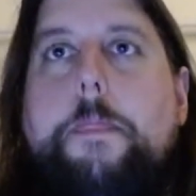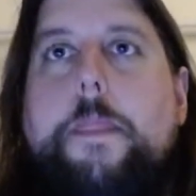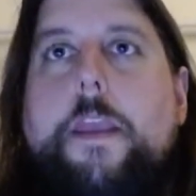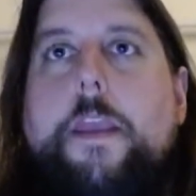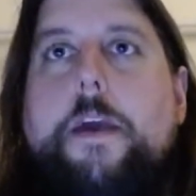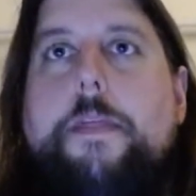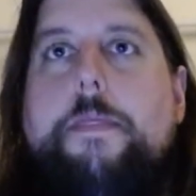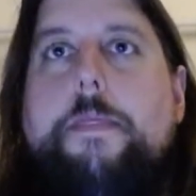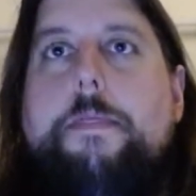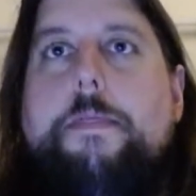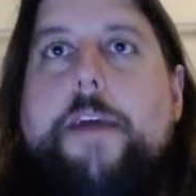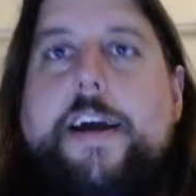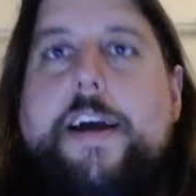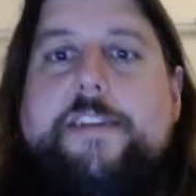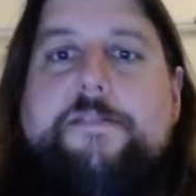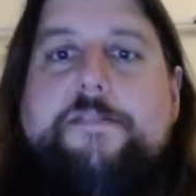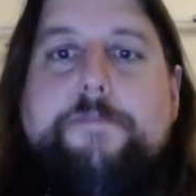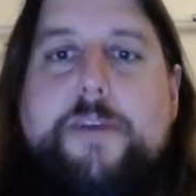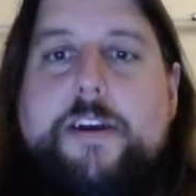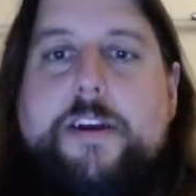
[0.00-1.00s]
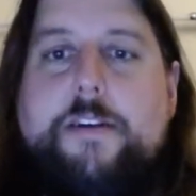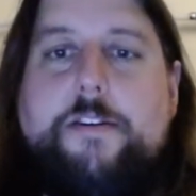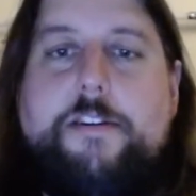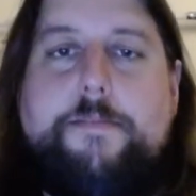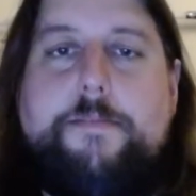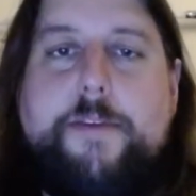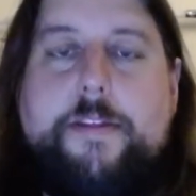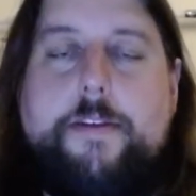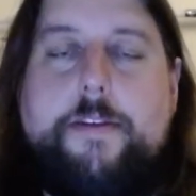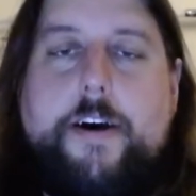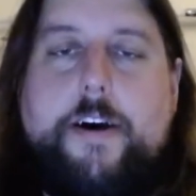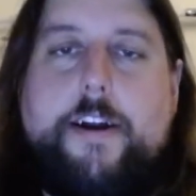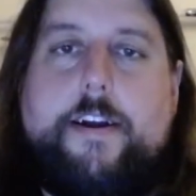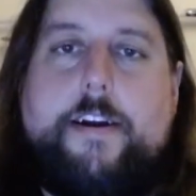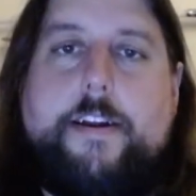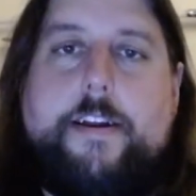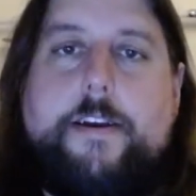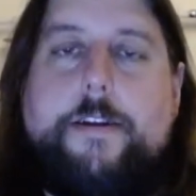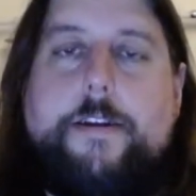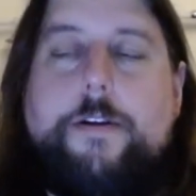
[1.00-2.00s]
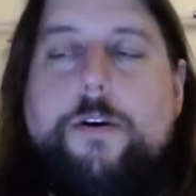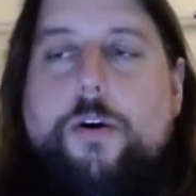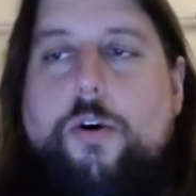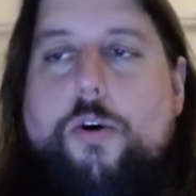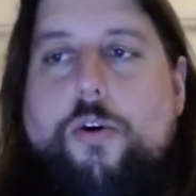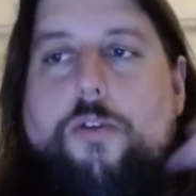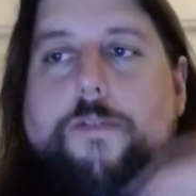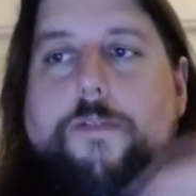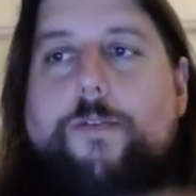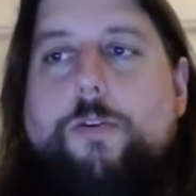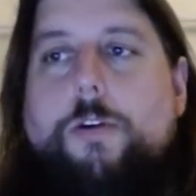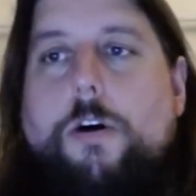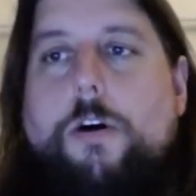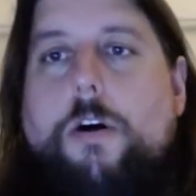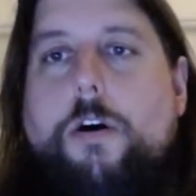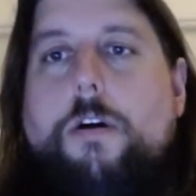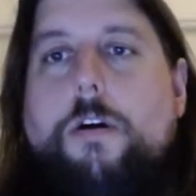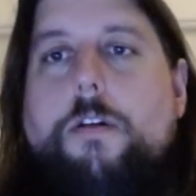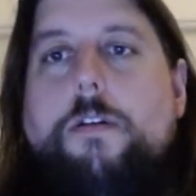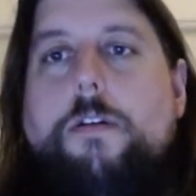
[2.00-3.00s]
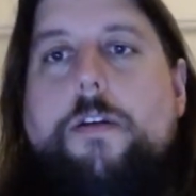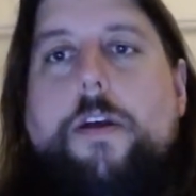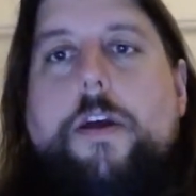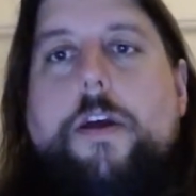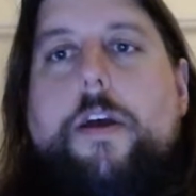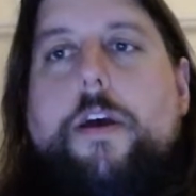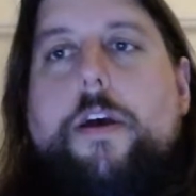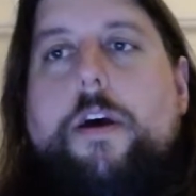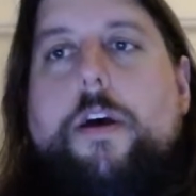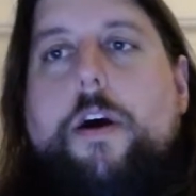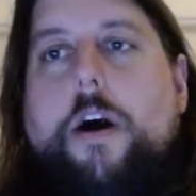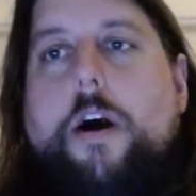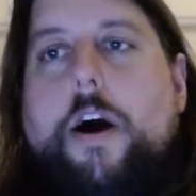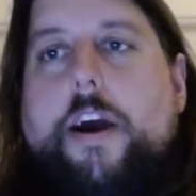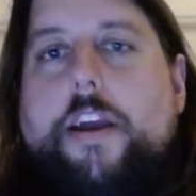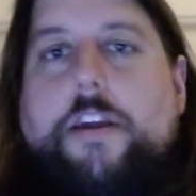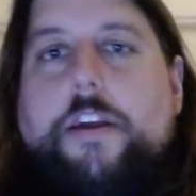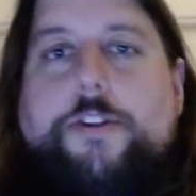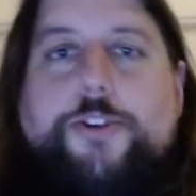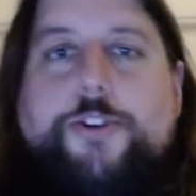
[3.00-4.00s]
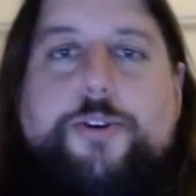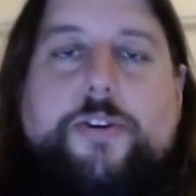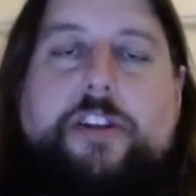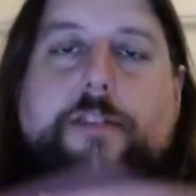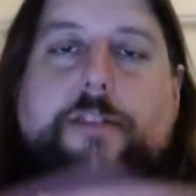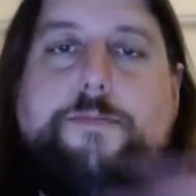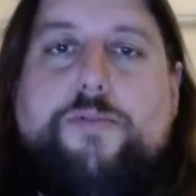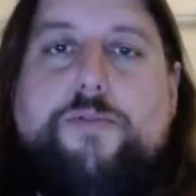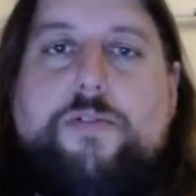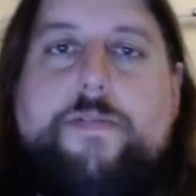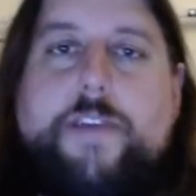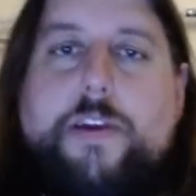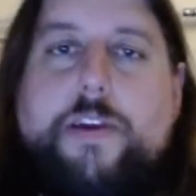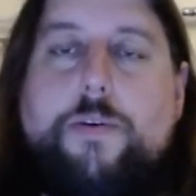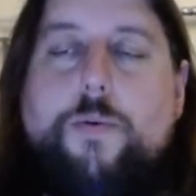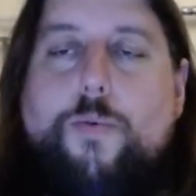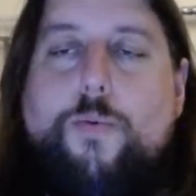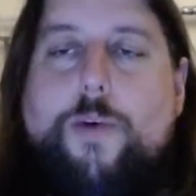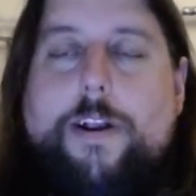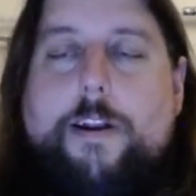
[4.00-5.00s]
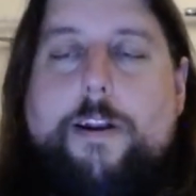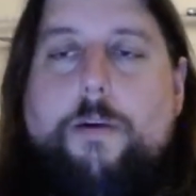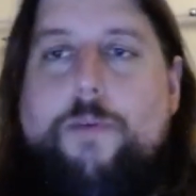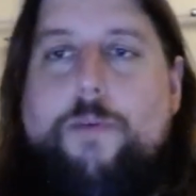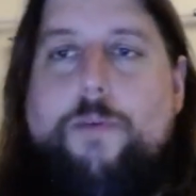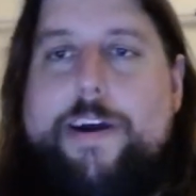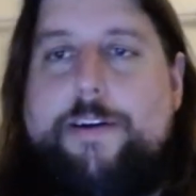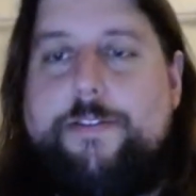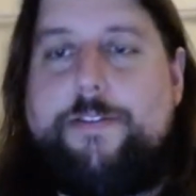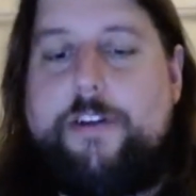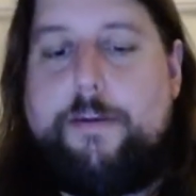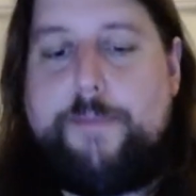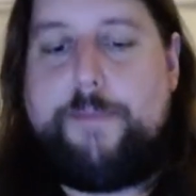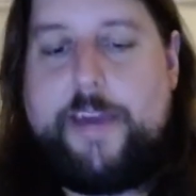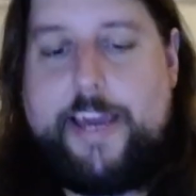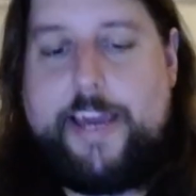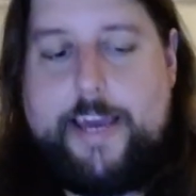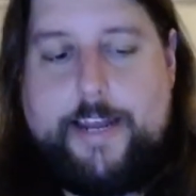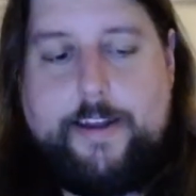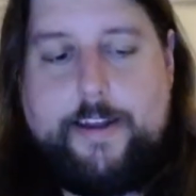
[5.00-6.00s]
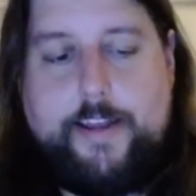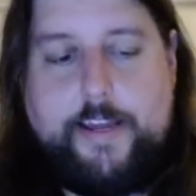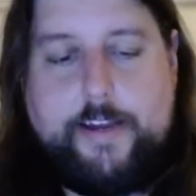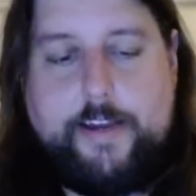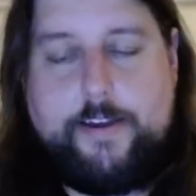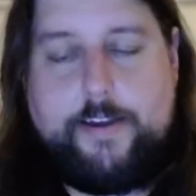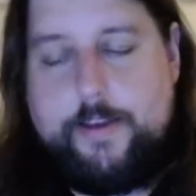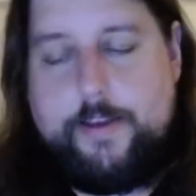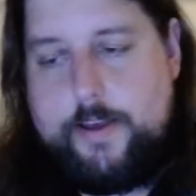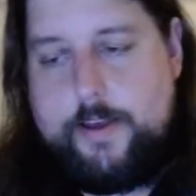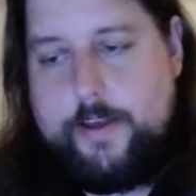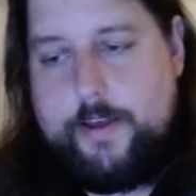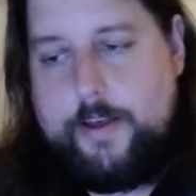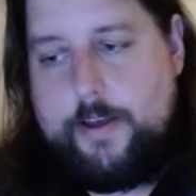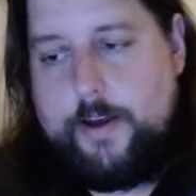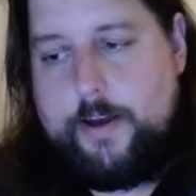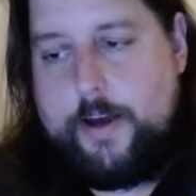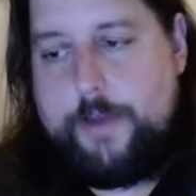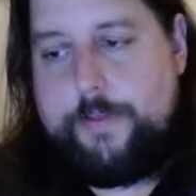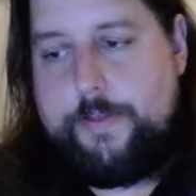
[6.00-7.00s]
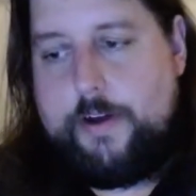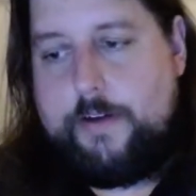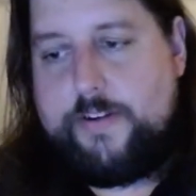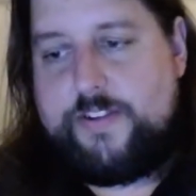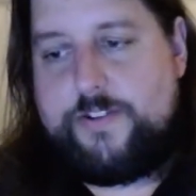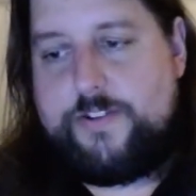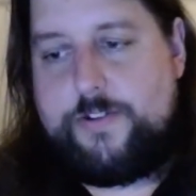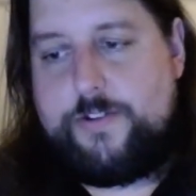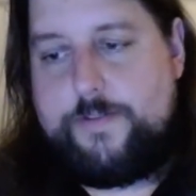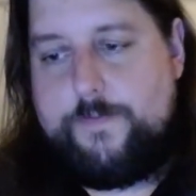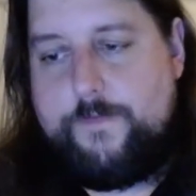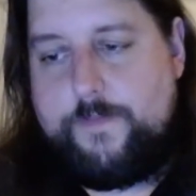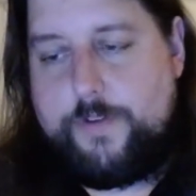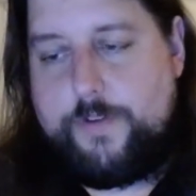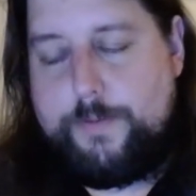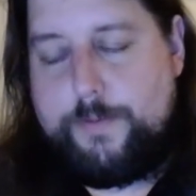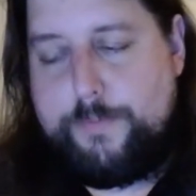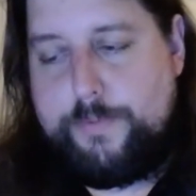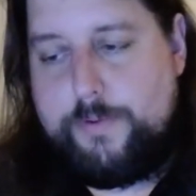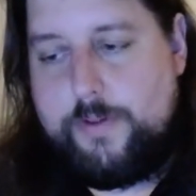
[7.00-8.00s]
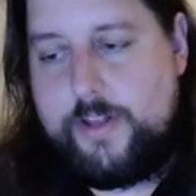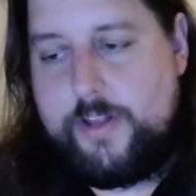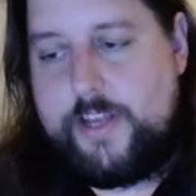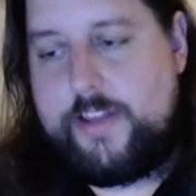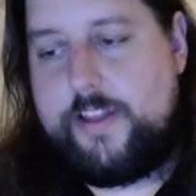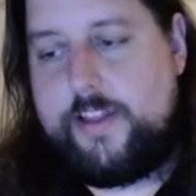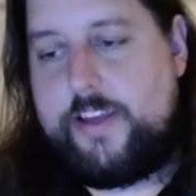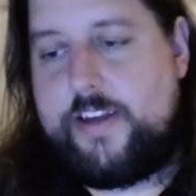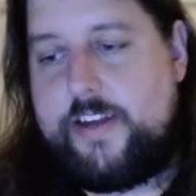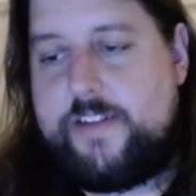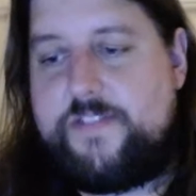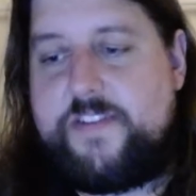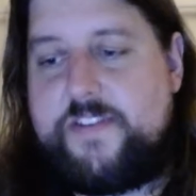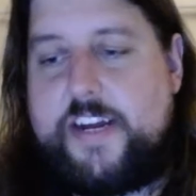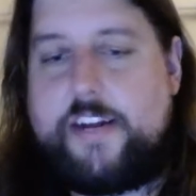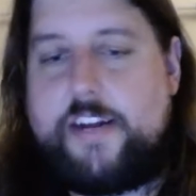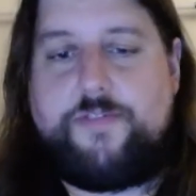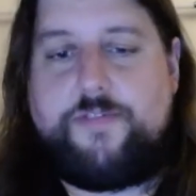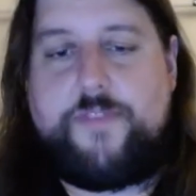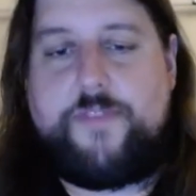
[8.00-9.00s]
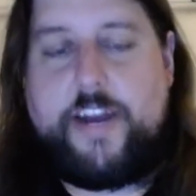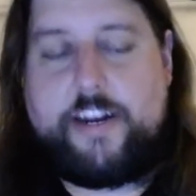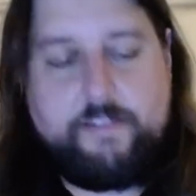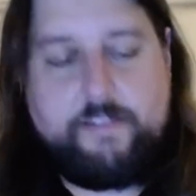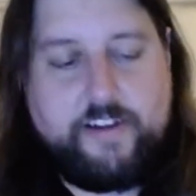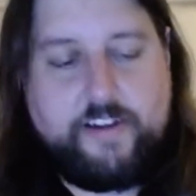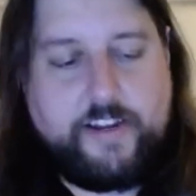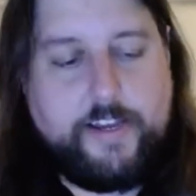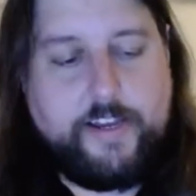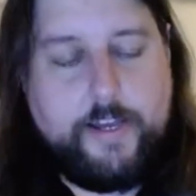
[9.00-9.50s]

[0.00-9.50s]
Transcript: that's my ultimate thought on it. Overall, I enjoyed the movie. Where it wound up ending, I thought was completely unsatisfactory